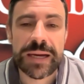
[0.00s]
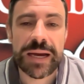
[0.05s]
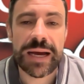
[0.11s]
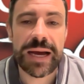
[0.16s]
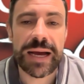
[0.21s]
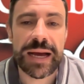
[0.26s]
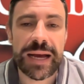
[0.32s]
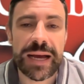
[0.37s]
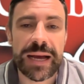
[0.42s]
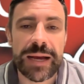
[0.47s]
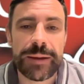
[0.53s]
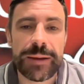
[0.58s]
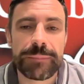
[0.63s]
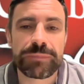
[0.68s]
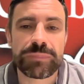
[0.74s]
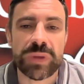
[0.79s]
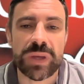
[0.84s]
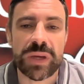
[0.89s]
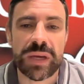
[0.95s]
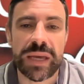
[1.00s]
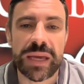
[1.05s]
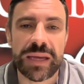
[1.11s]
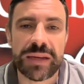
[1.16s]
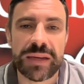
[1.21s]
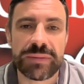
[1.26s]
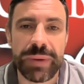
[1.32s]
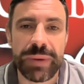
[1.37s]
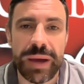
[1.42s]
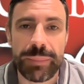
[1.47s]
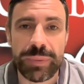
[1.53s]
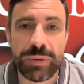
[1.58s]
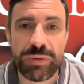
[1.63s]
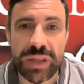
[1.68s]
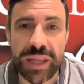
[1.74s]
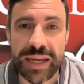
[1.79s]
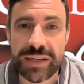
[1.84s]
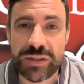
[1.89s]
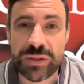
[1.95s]
It might be
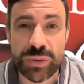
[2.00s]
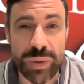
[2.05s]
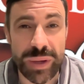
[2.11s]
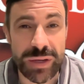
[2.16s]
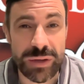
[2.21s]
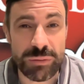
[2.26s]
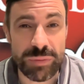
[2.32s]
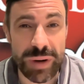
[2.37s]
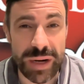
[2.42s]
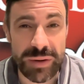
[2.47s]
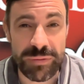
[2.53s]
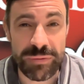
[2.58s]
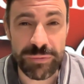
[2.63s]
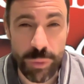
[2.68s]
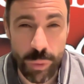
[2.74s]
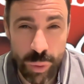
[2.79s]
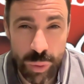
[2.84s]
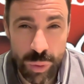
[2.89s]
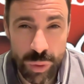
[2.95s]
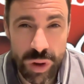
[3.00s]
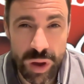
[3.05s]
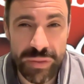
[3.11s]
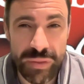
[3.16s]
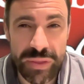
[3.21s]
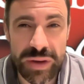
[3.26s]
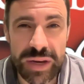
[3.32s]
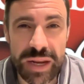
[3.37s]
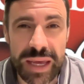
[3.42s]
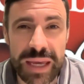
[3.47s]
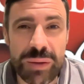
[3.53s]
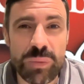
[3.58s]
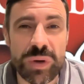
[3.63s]
related to a direct fall on the knee,